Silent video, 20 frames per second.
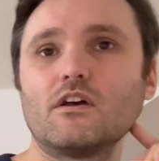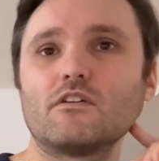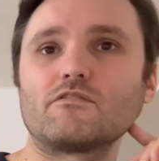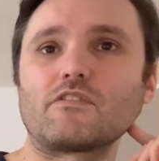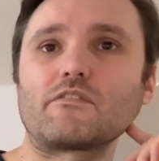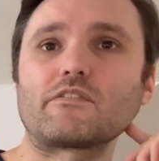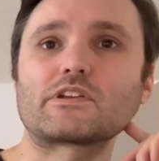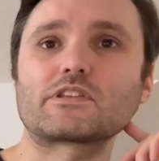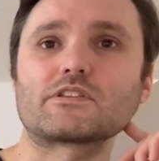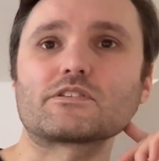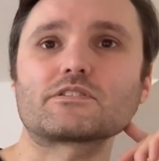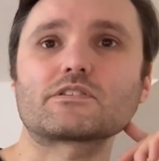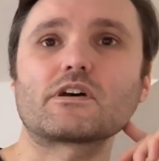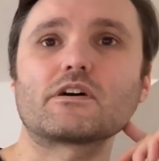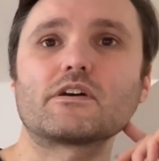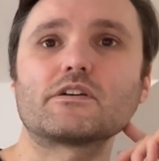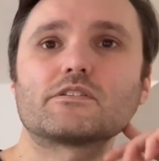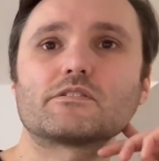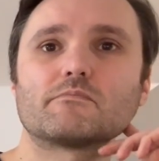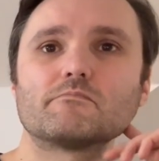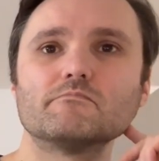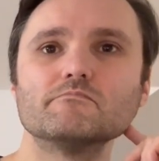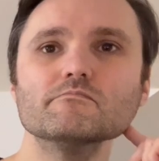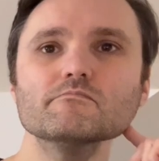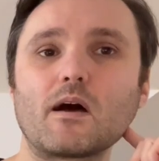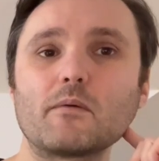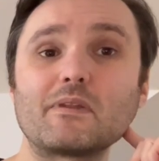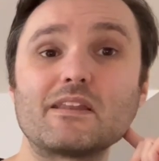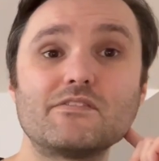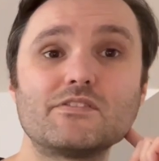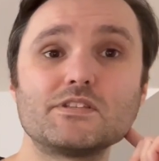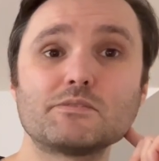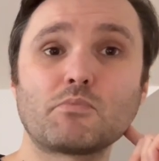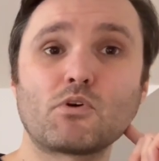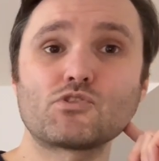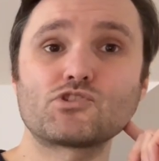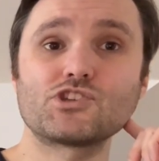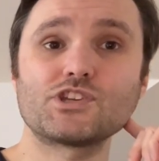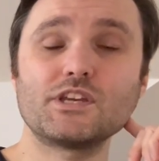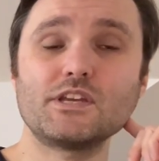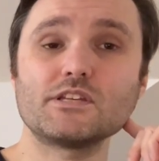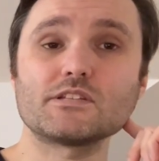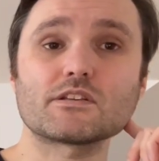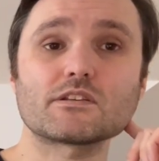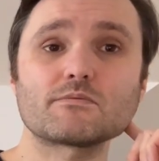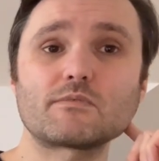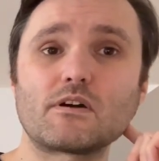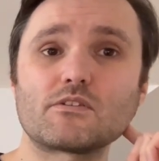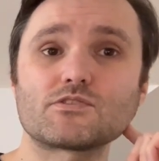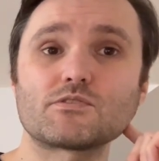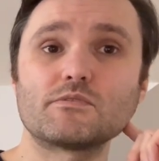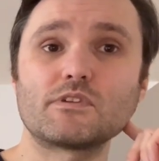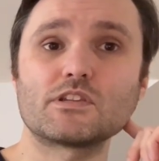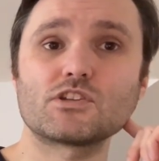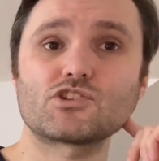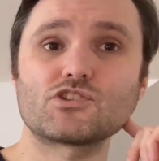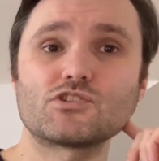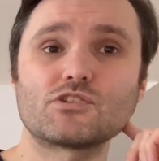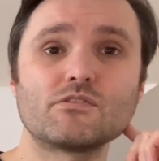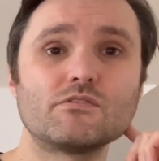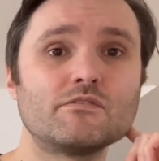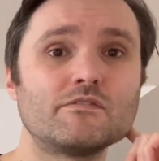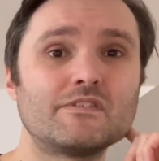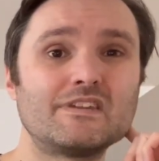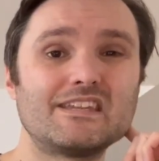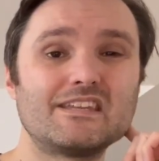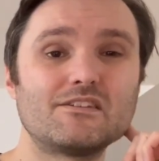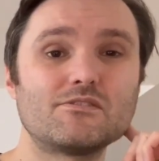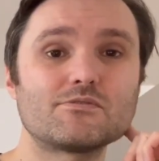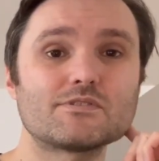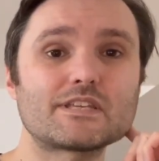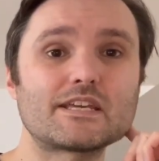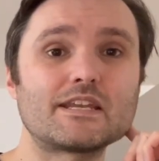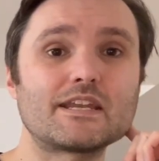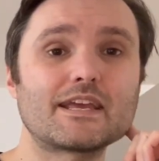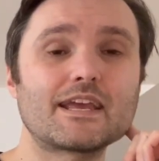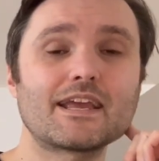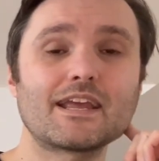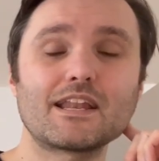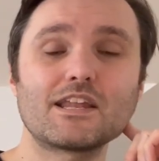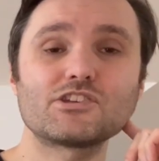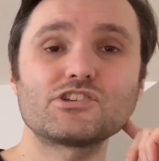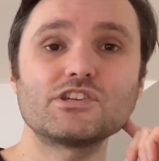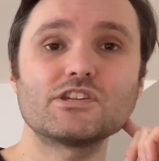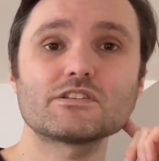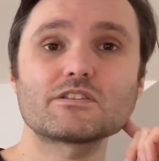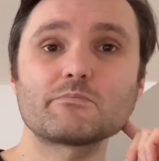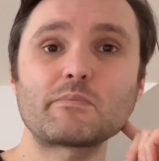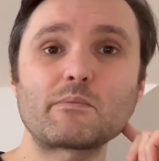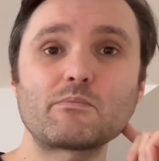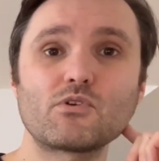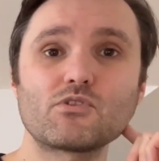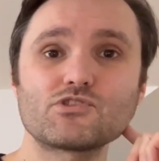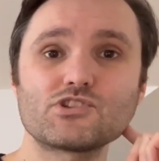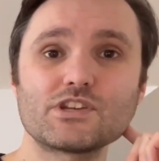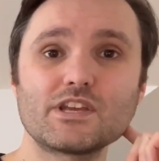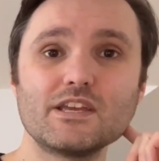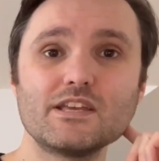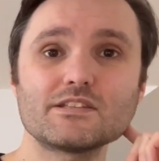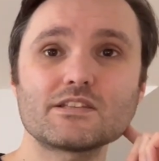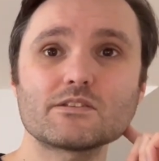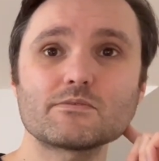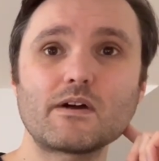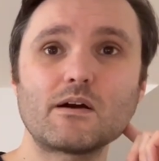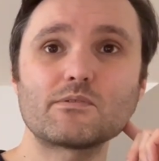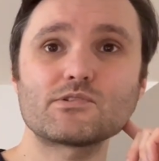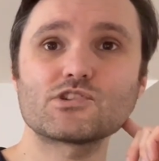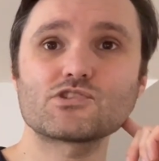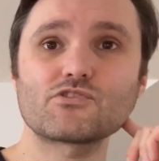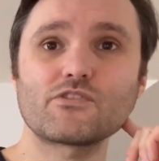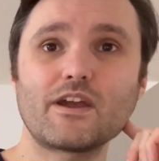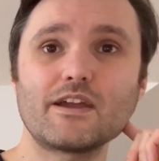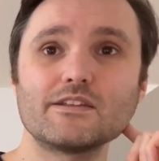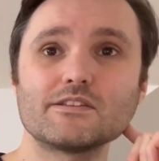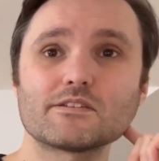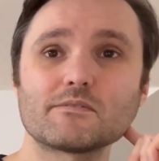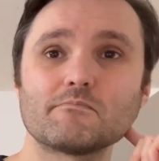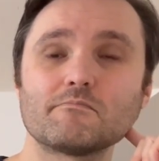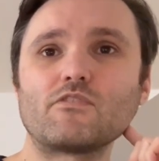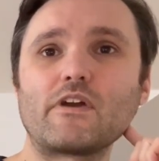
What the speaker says: Van Richten's Guide. I believe he's Portuguese as well, so in addition to the videos in English, he does them in Portuguese as well, which is great.